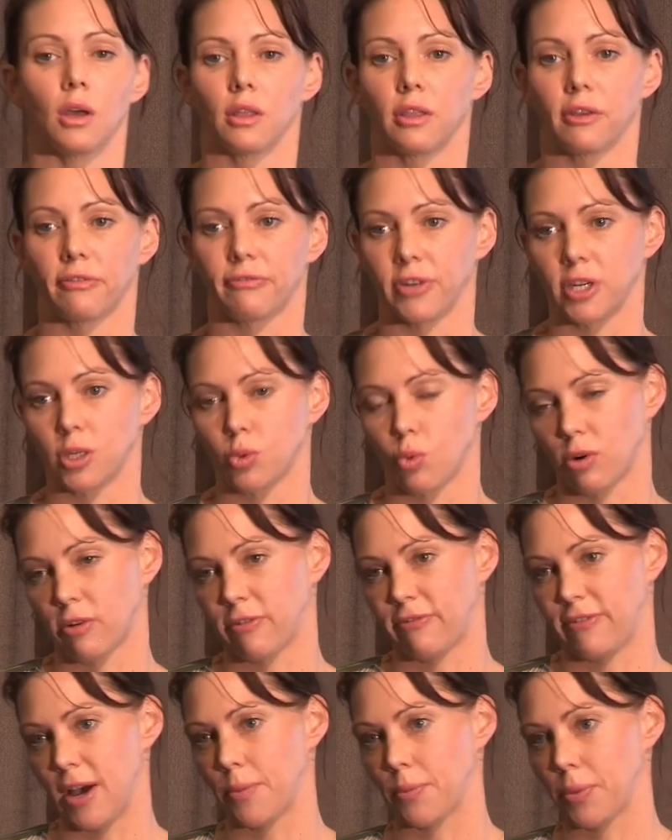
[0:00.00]
The Freshwater
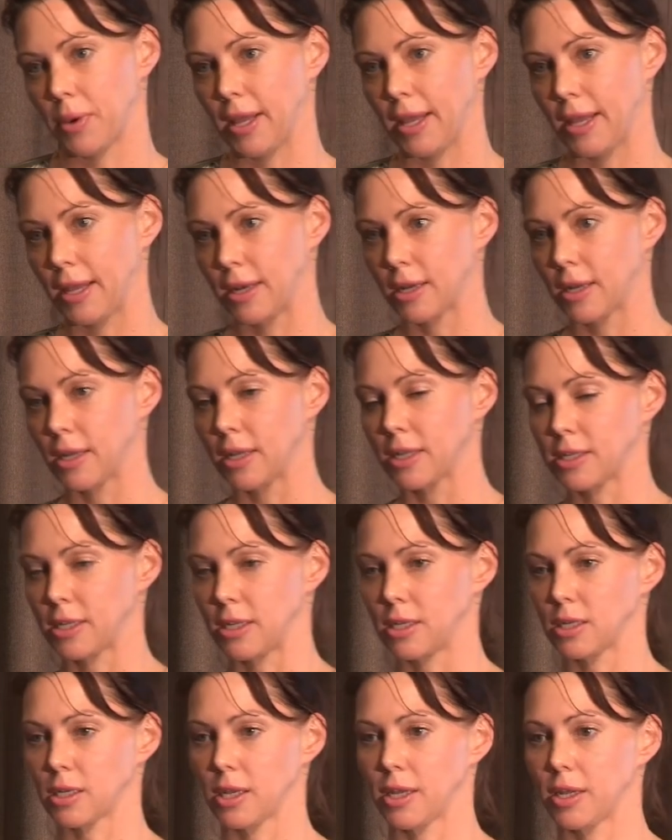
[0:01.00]
Farm Plan
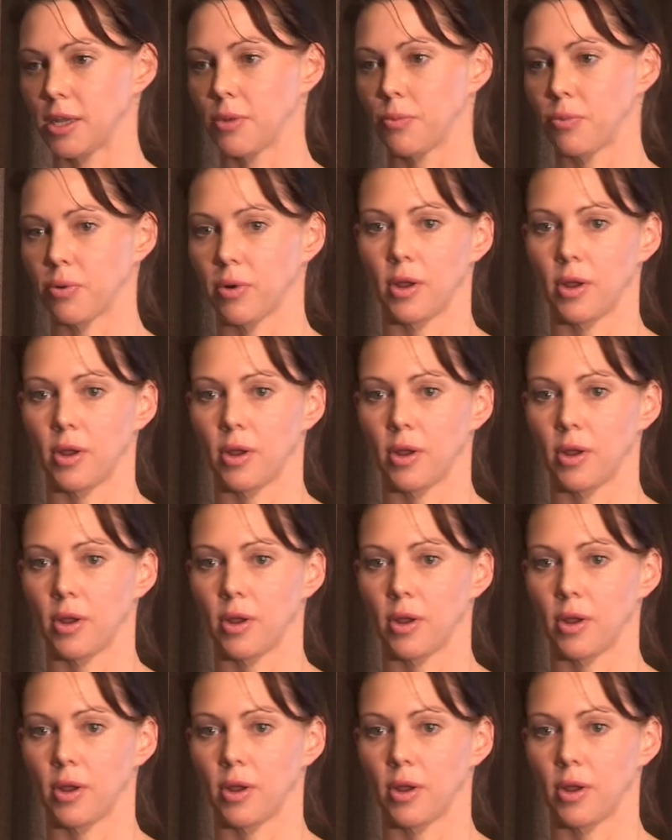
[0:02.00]
essentially